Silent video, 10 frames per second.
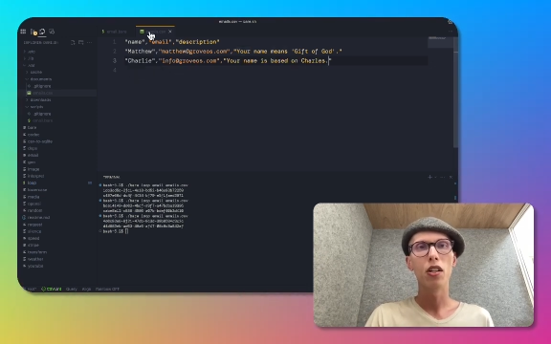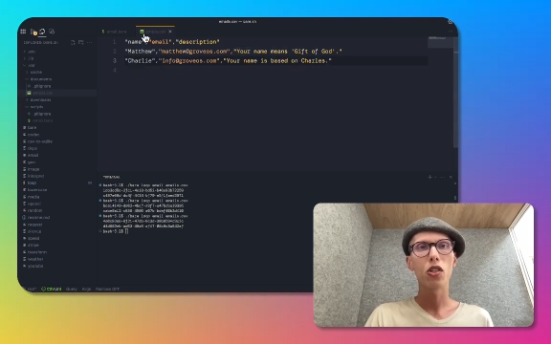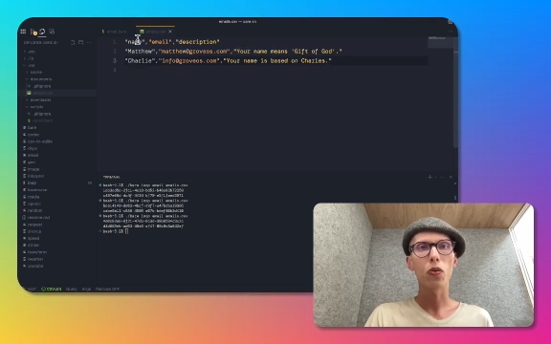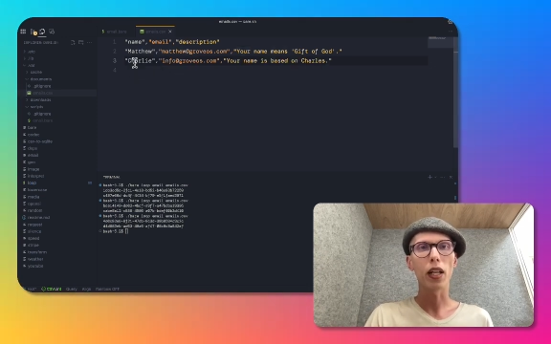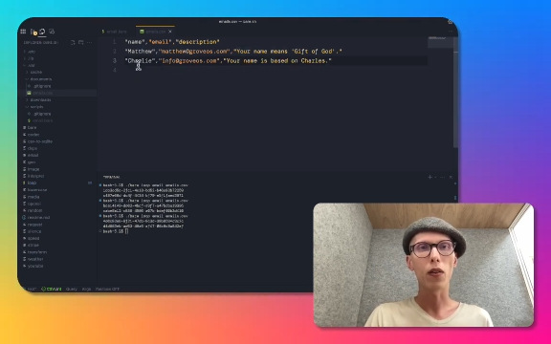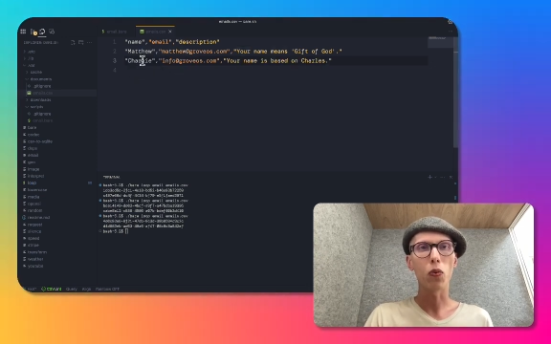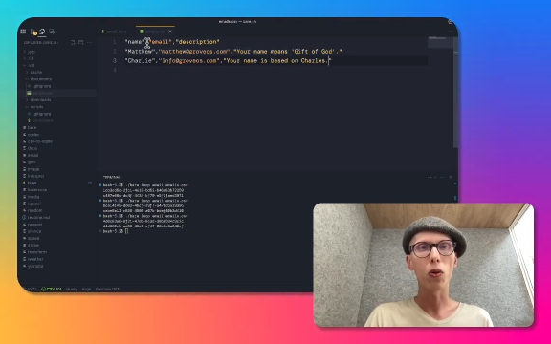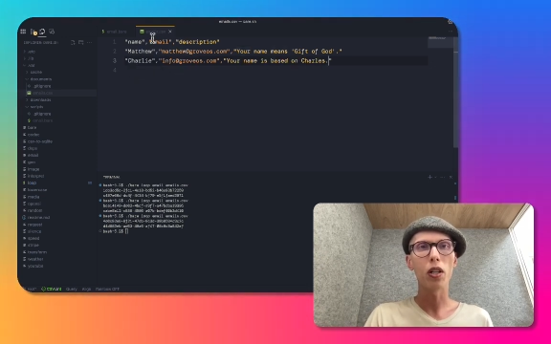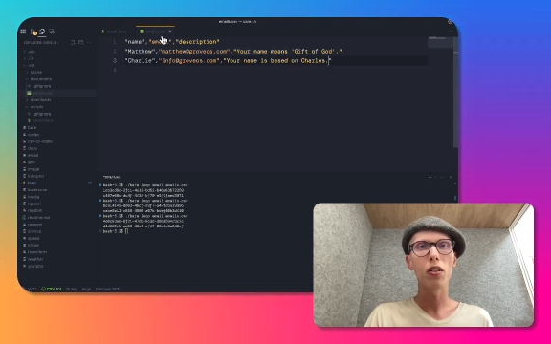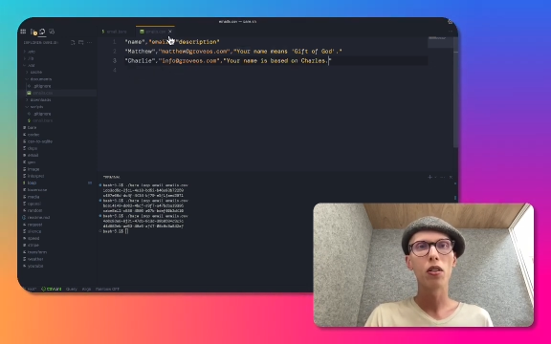So we have
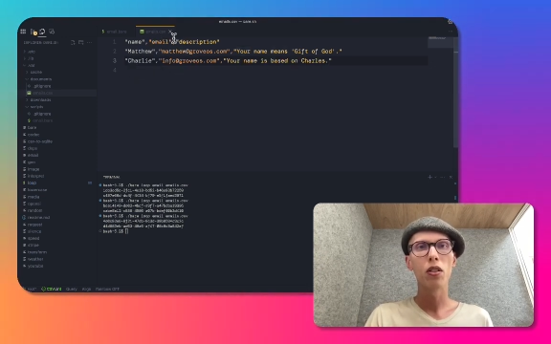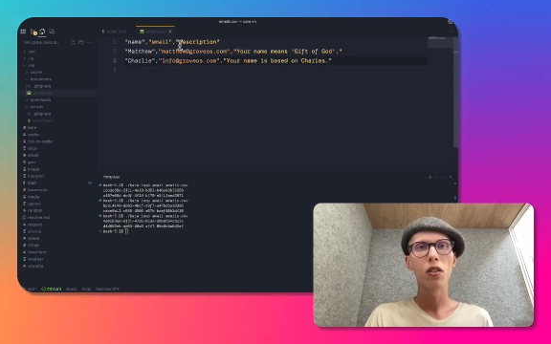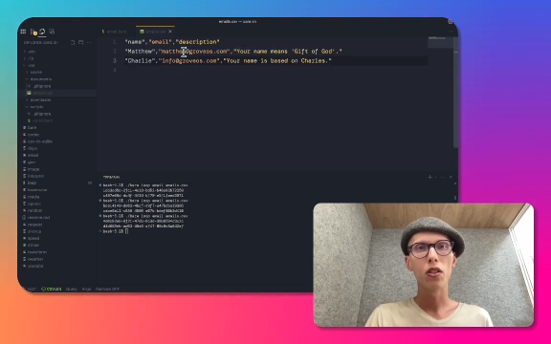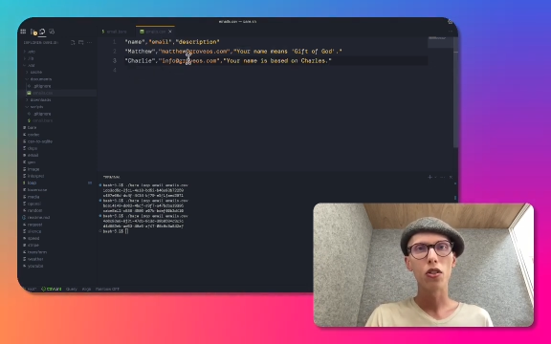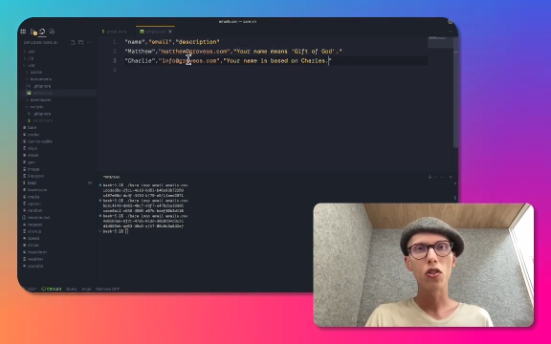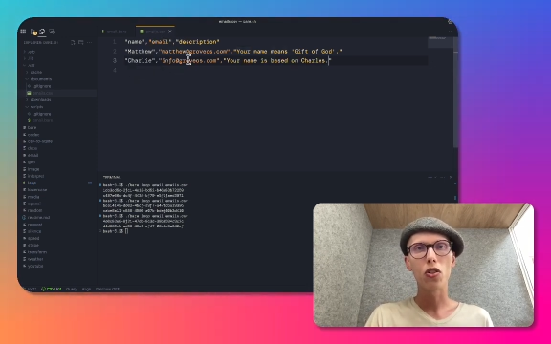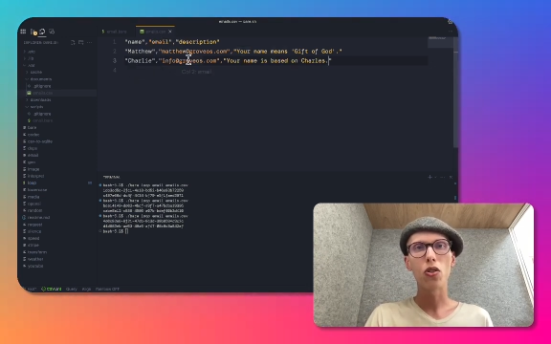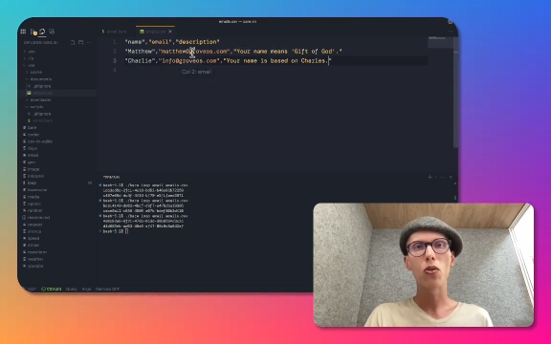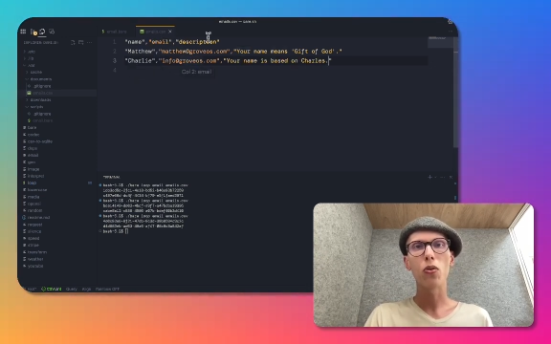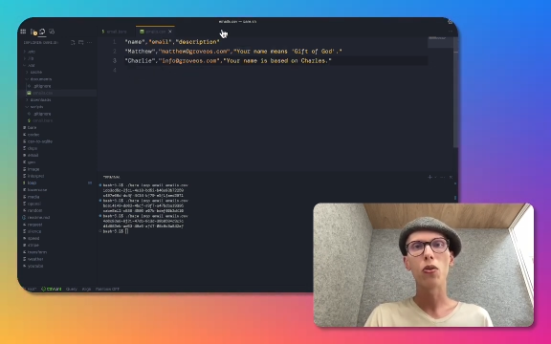1,
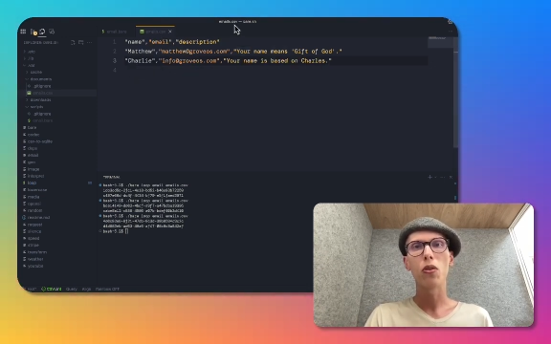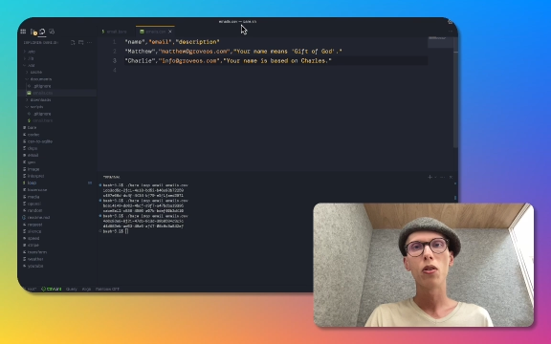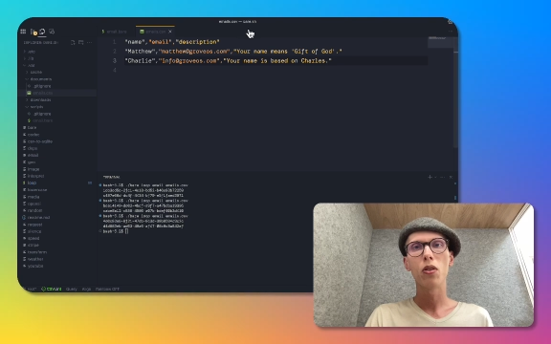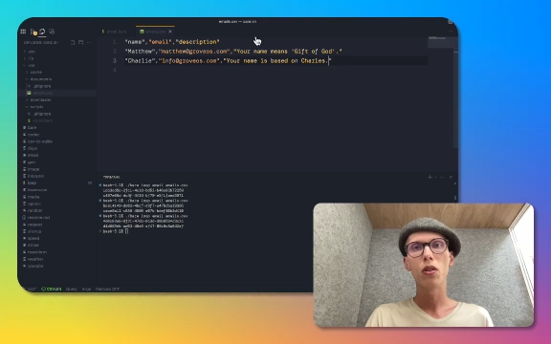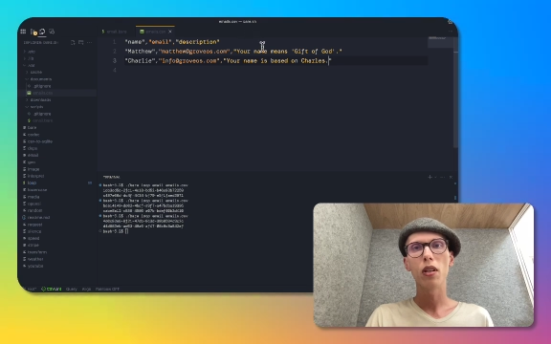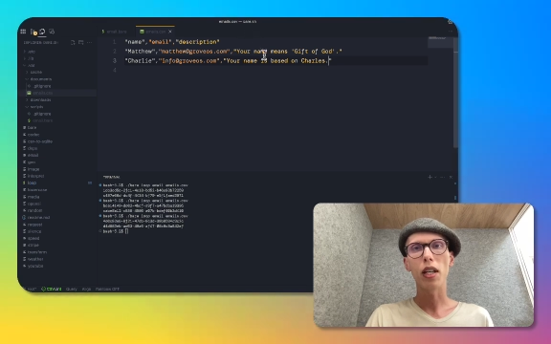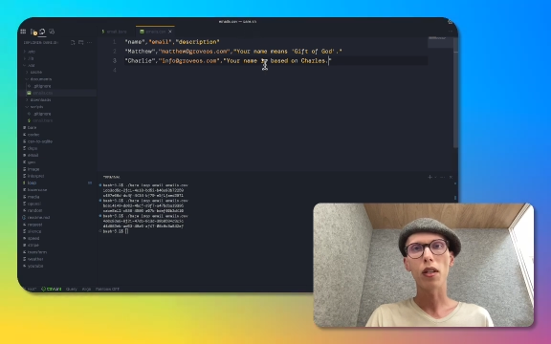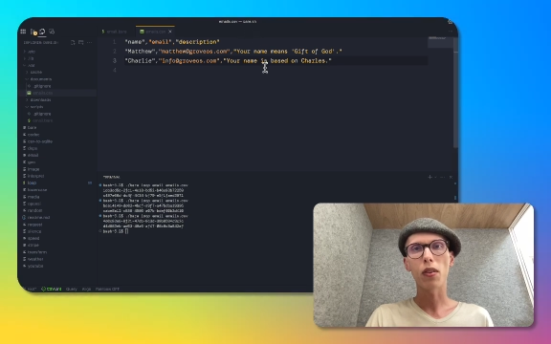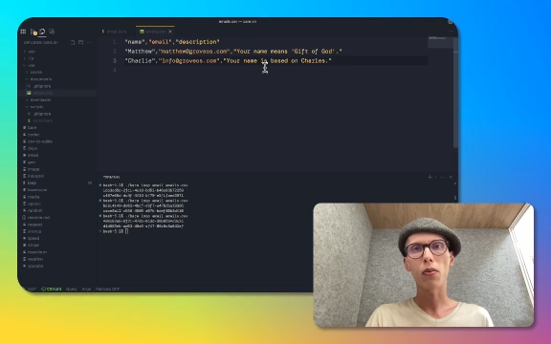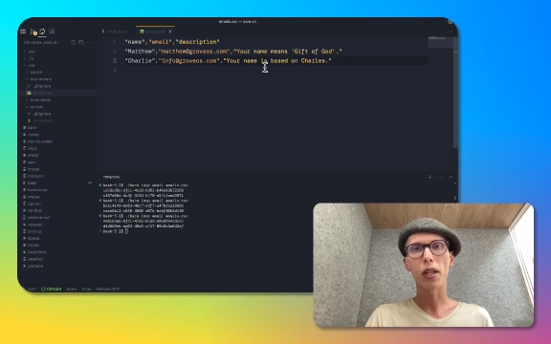2,
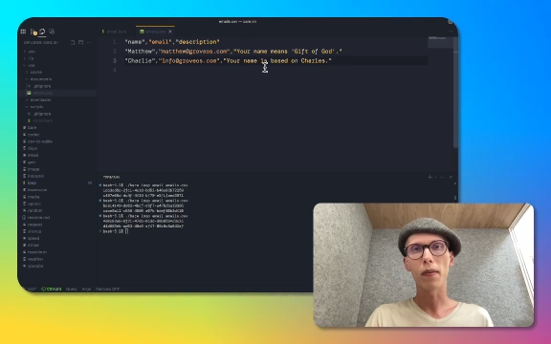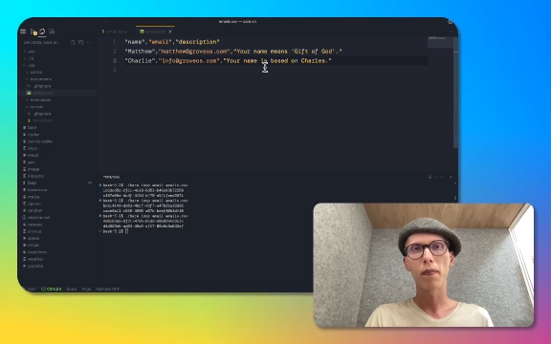and 3.